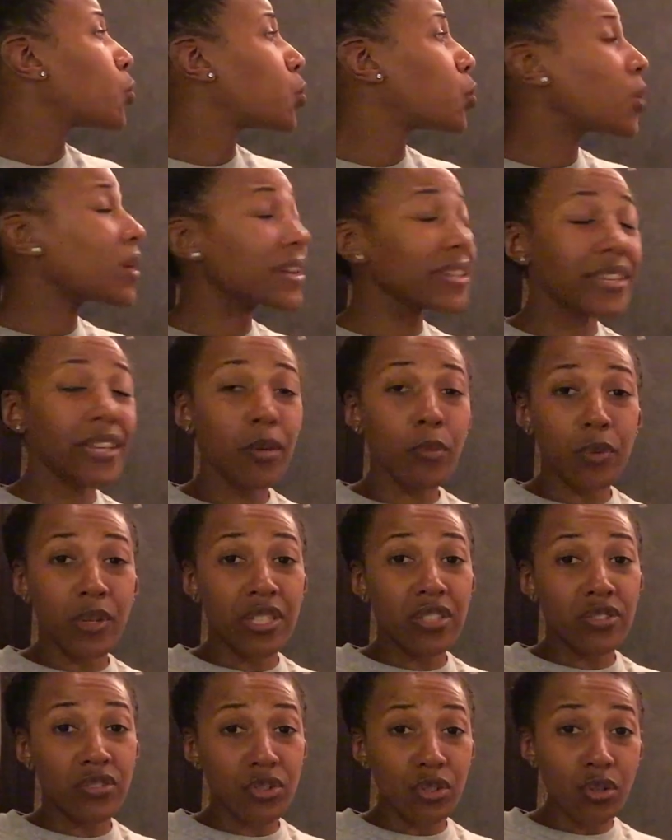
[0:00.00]
What can
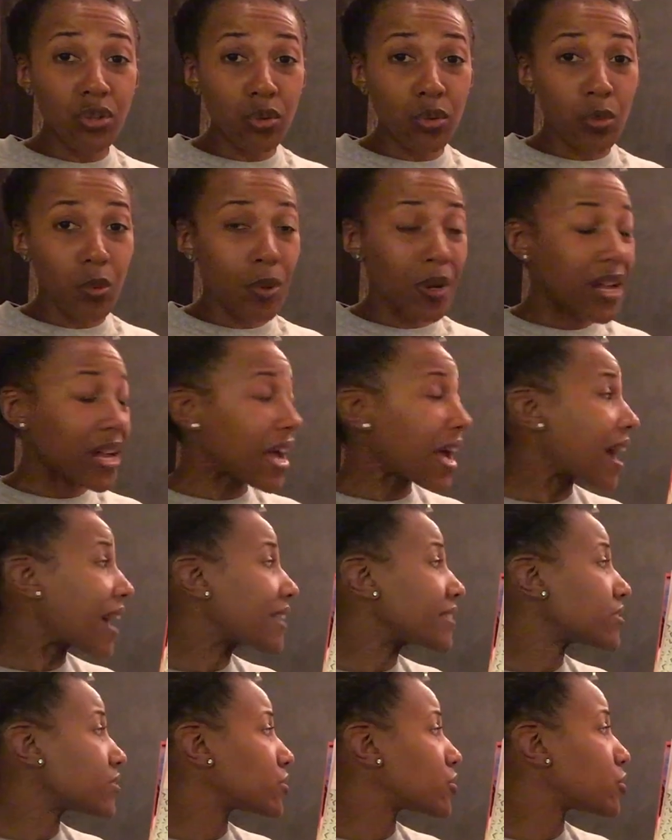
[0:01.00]
we do?
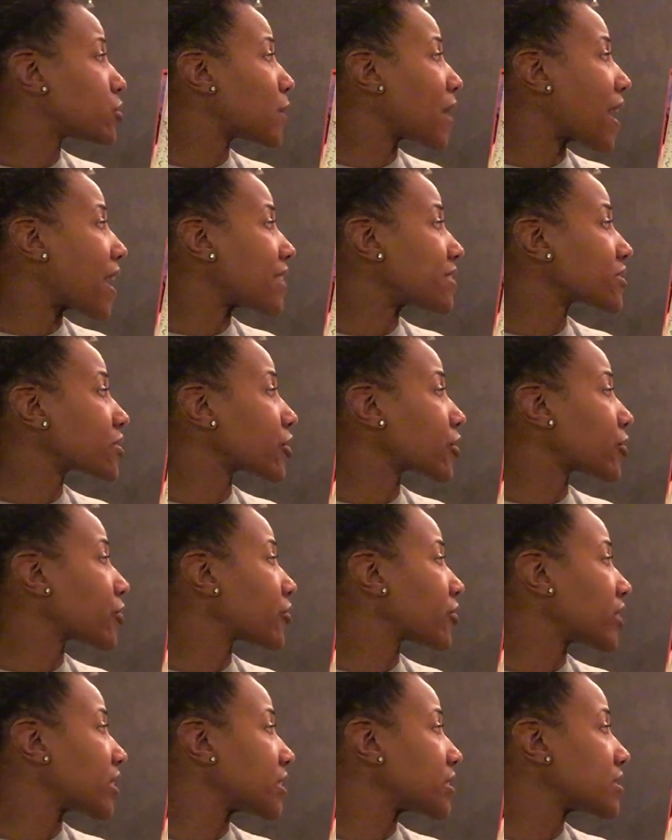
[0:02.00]
Isatou asked her
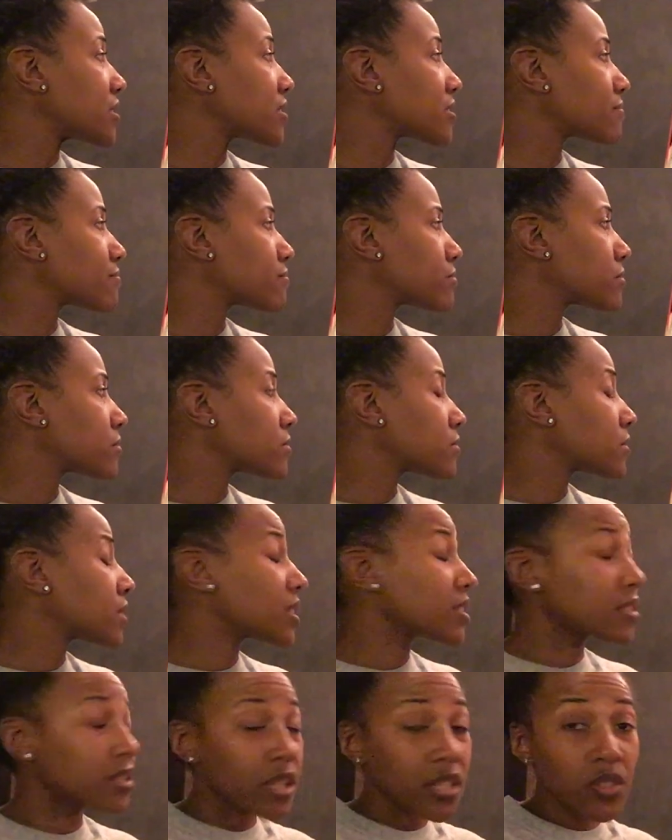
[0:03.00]
friends.
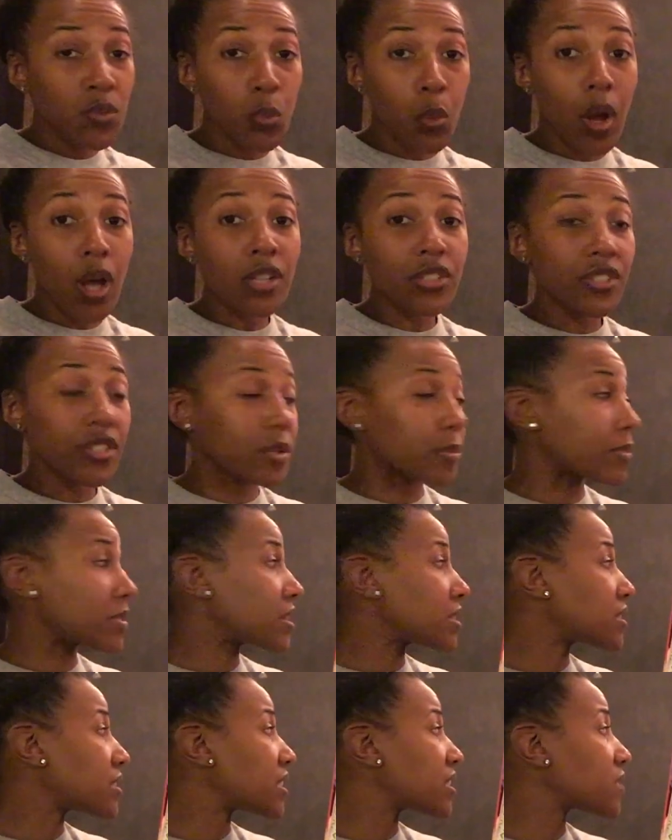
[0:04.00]
Let's wash them,
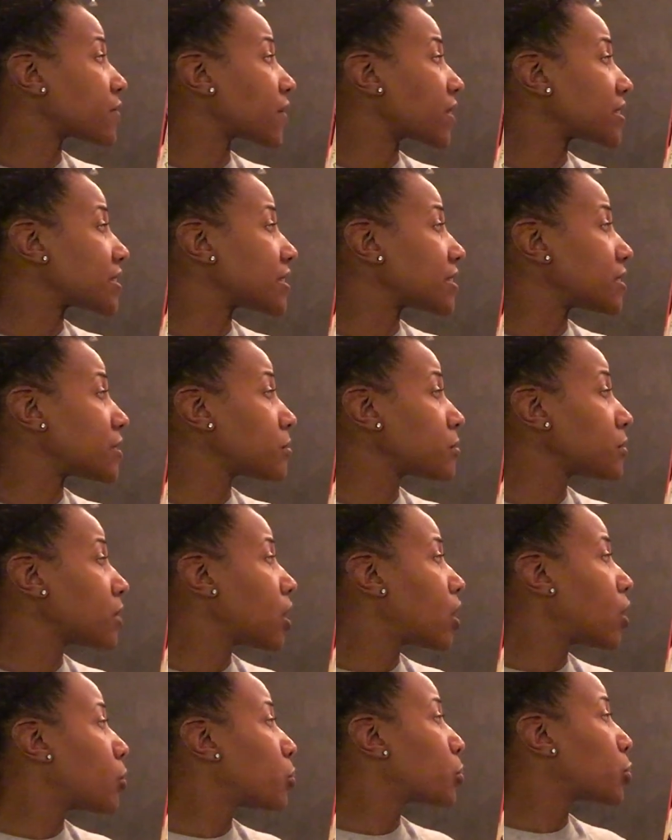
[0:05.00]
says Fatim,
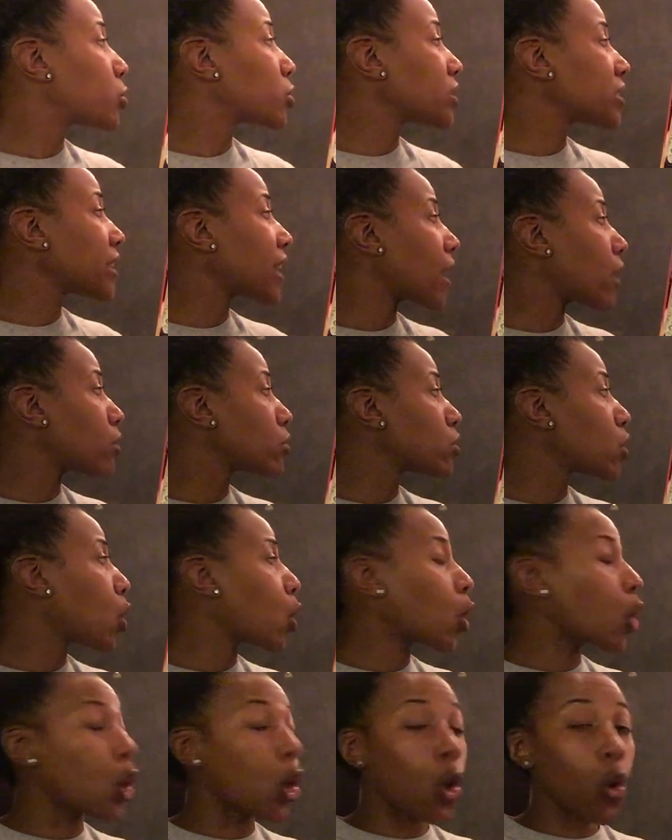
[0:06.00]
pulling out
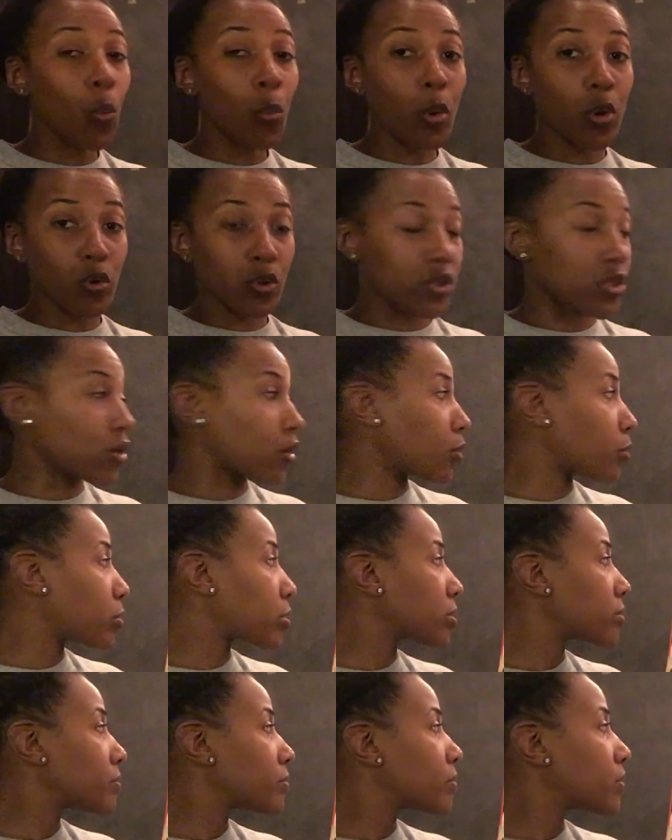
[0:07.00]
Omo soap.
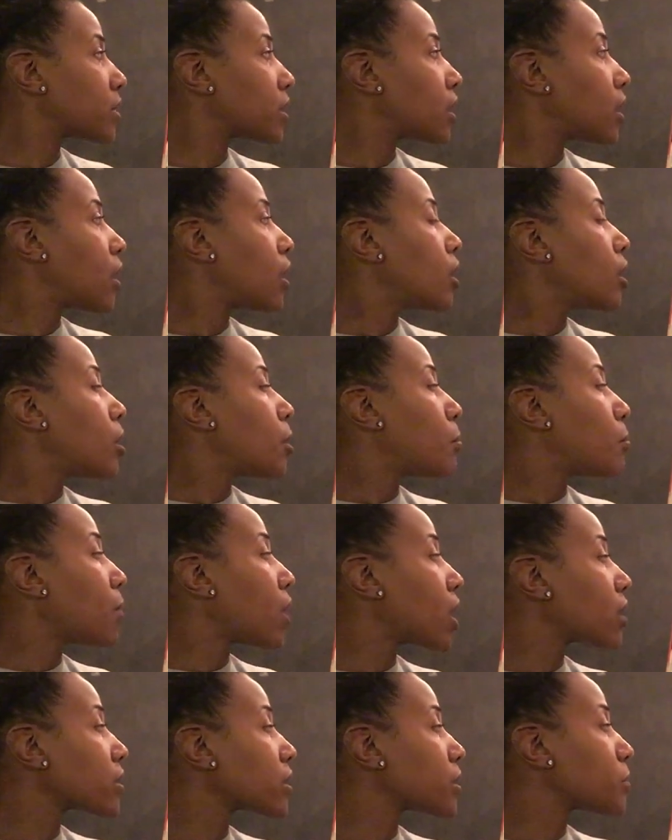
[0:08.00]

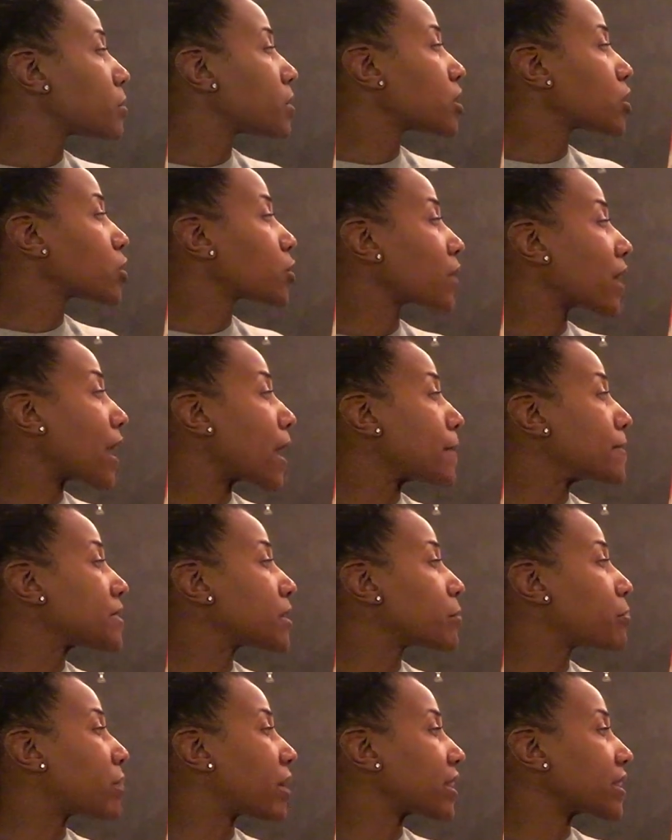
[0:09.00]
Maram grabs
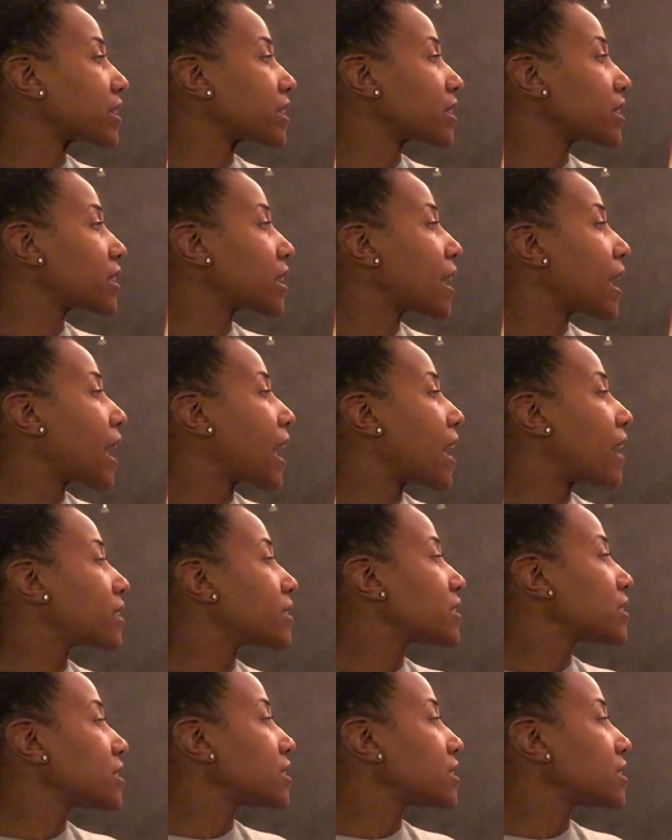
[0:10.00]
a bucket and